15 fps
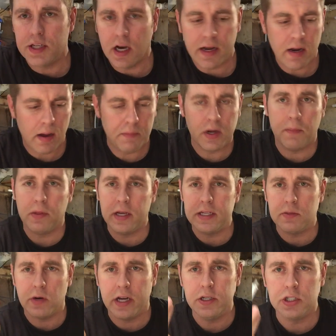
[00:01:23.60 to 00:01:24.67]
done. I'm gonna
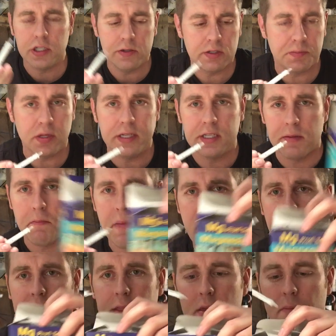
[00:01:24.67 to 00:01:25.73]
place, what I usually do is place it
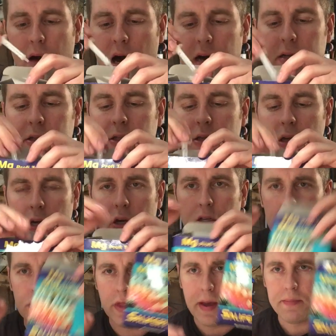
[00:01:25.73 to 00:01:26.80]
back in the box.
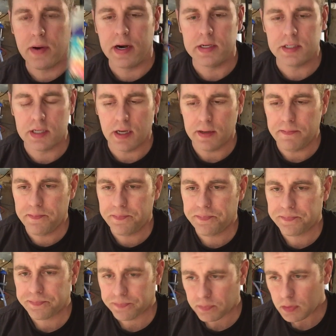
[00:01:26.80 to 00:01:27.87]
So that part's done.
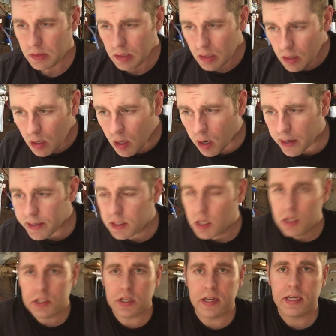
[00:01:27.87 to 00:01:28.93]
All right,
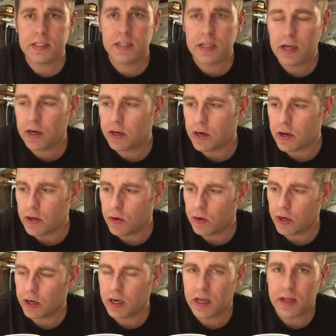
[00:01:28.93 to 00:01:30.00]
so next thing you're gonna do,
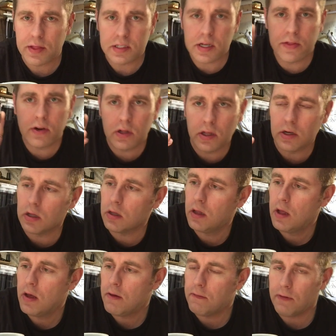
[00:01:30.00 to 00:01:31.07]
you're gonna get this other little
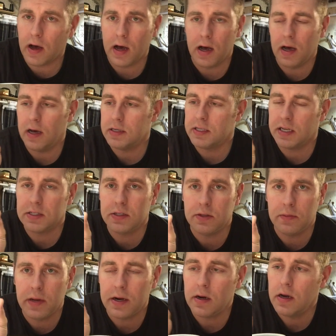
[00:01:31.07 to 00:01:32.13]
uh, test
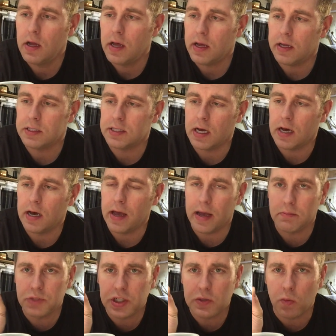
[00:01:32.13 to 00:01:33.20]
tube here. It's a uh,
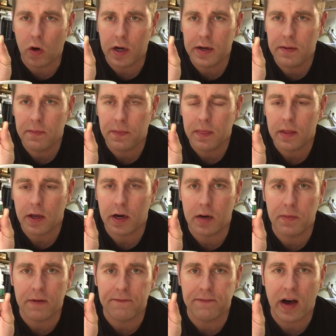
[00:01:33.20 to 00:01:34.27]
MG1. You're
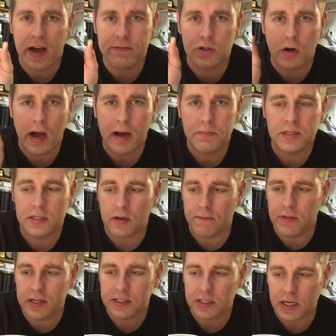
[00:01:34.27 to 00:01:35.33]
gonna put five drops
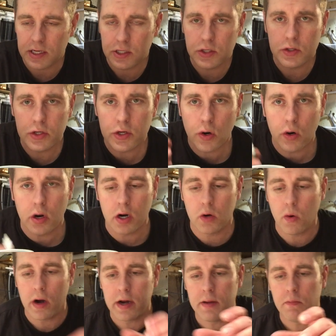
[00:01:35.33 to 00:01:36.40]
of this into your
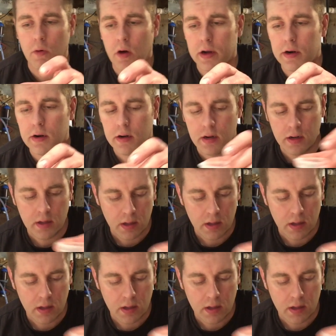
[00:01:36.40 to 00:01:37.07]
aquarium water,